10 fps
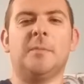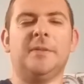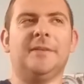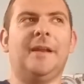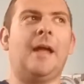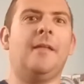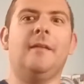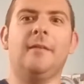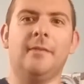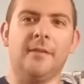but they're not
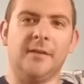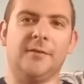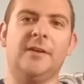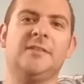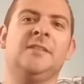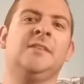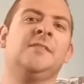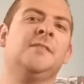the greatest hits.